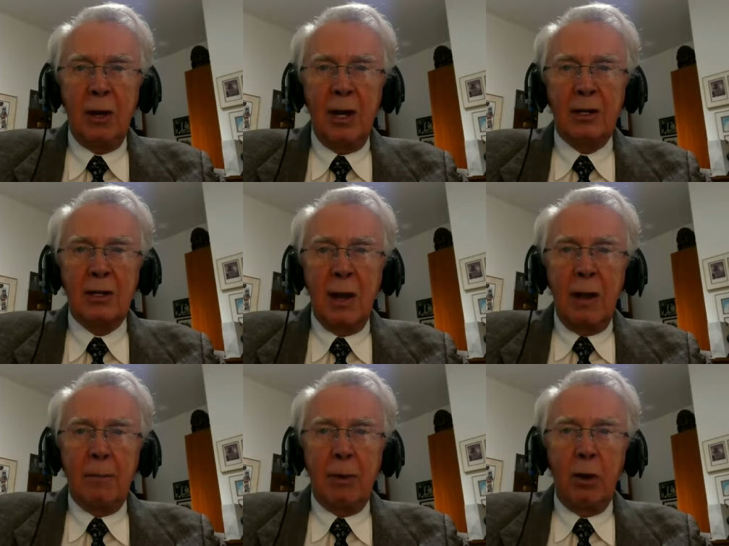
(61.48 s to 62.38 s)
is
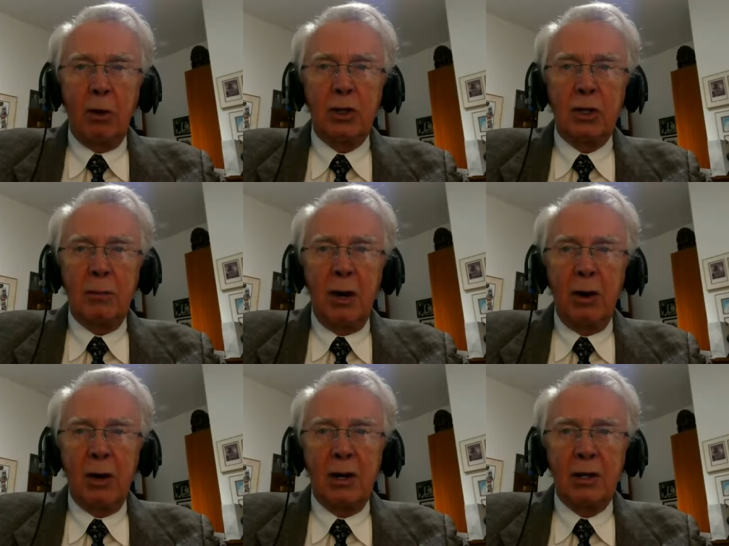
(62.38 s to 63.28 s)
Polish
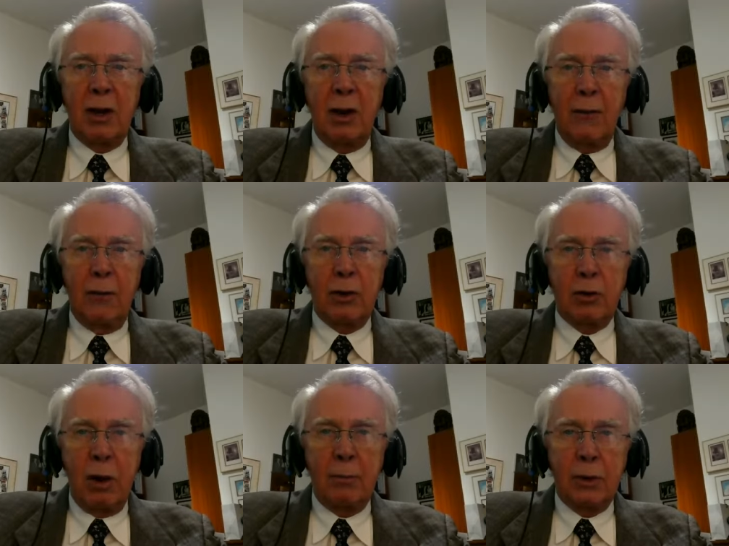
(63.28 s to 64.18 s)
Americans for
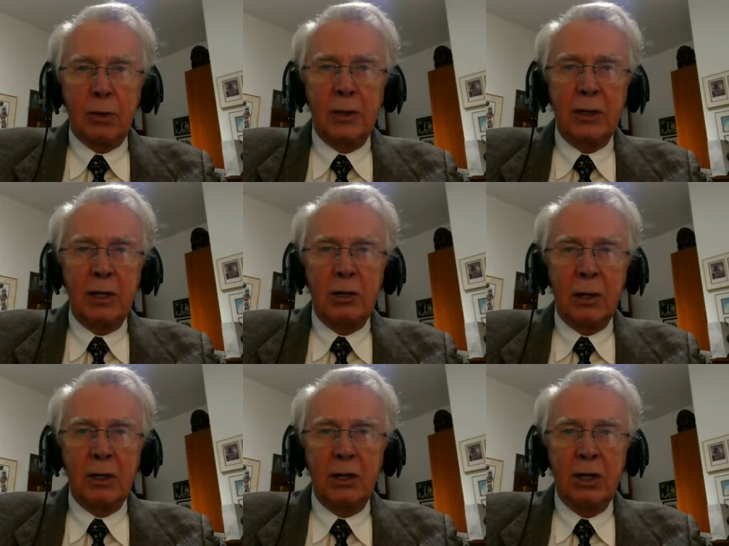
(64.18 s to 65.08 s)
Trump
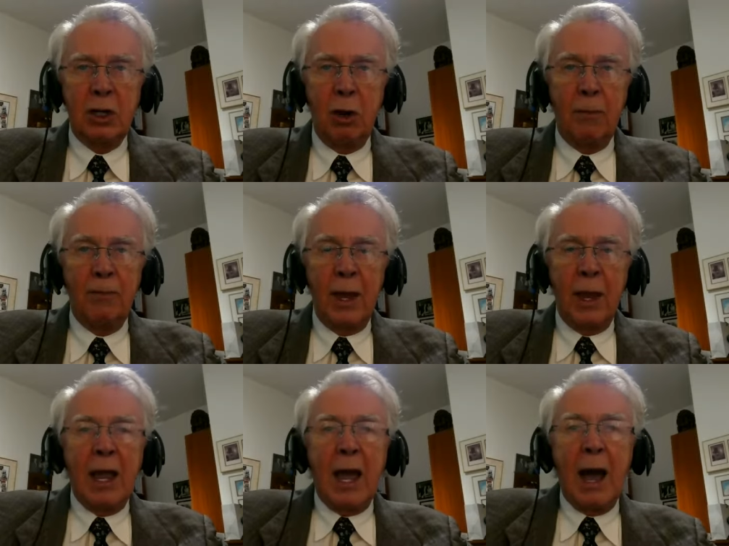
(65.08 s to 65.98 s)
2020 Show.
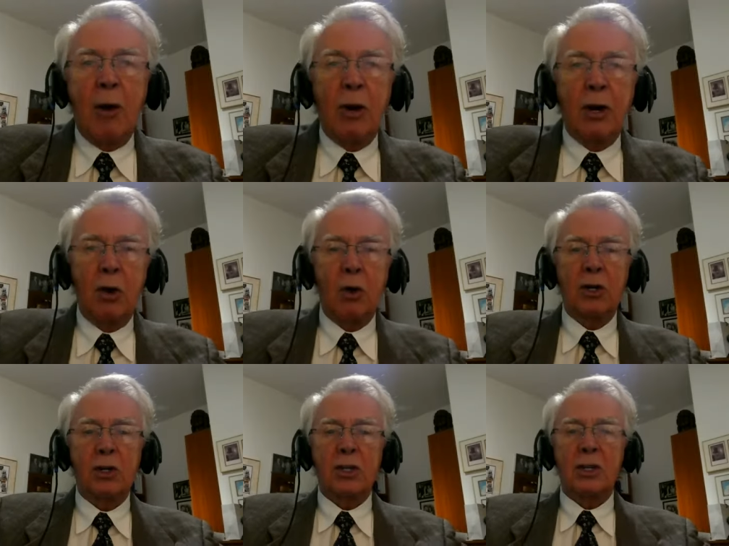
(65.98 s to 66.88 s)
Our
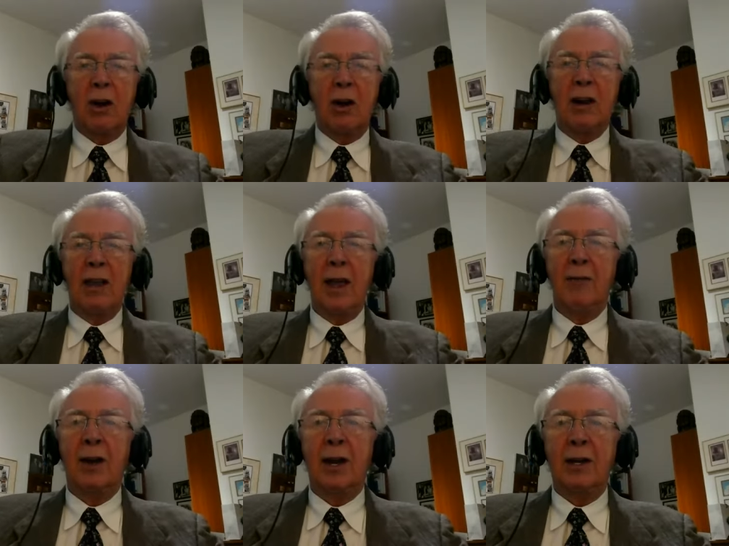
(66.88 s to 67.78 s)
gorgeous star,
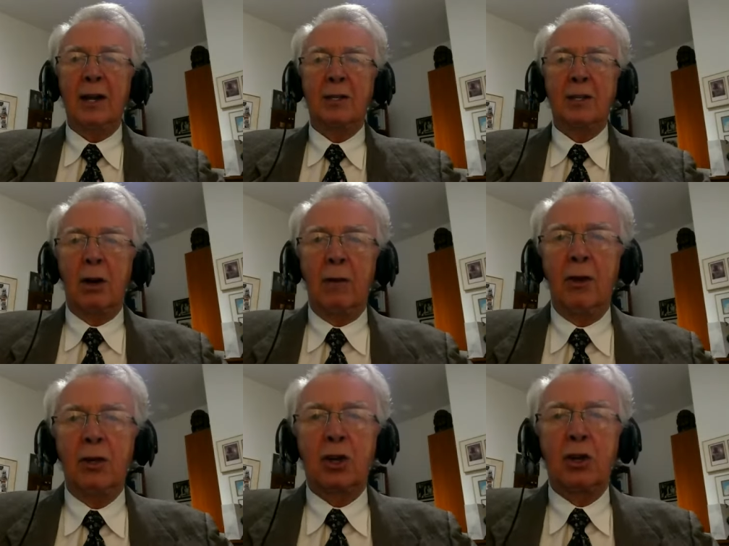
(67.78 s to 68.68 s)
Eva
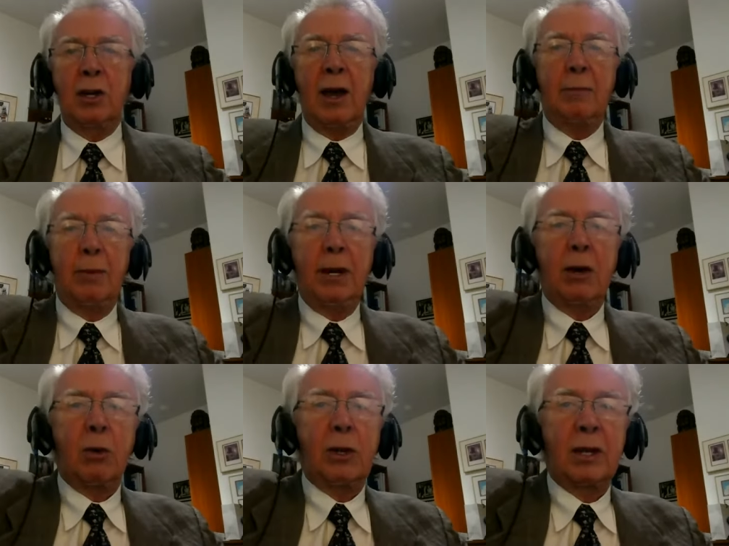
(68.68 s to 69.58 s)
Neterowicz, could not be
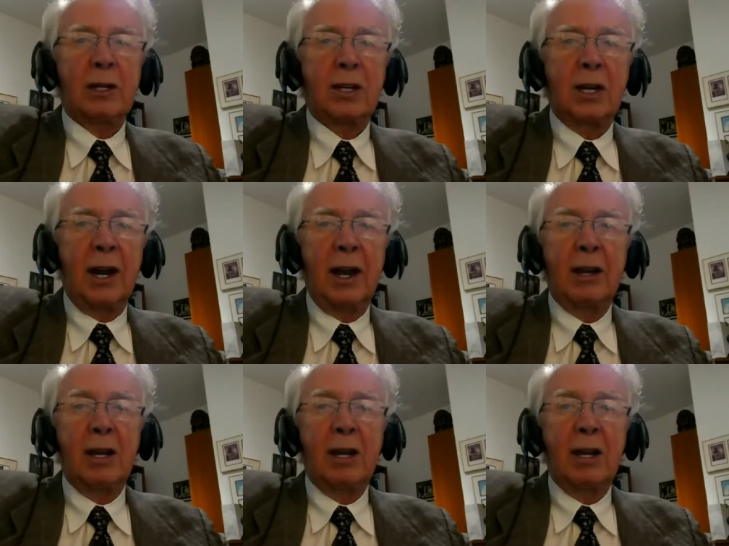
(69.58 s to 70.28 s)
here with us today.